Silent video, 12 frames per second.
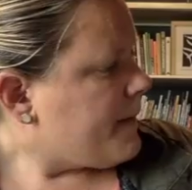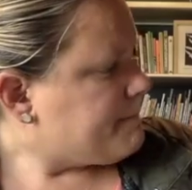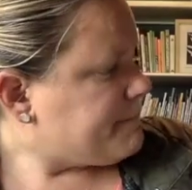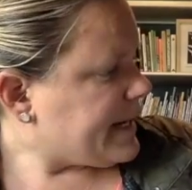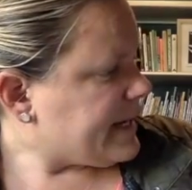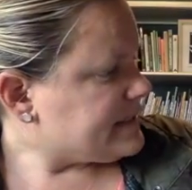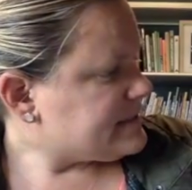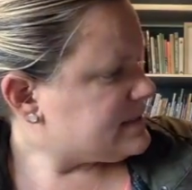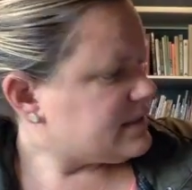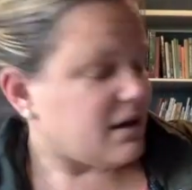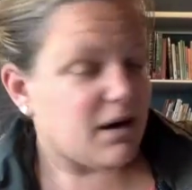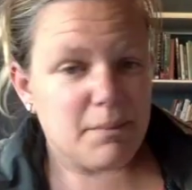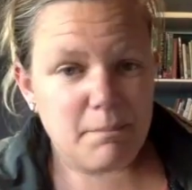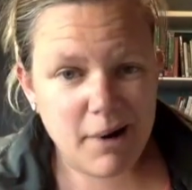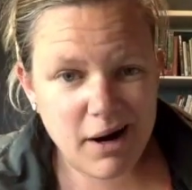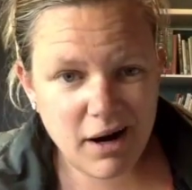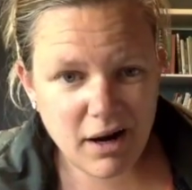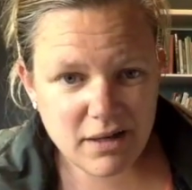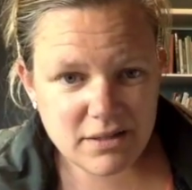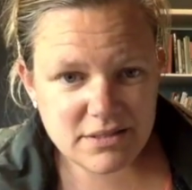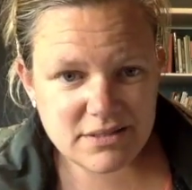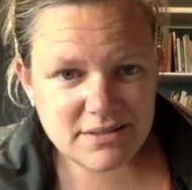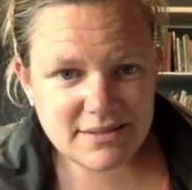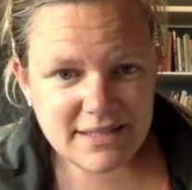But on
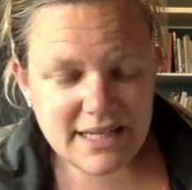Mars,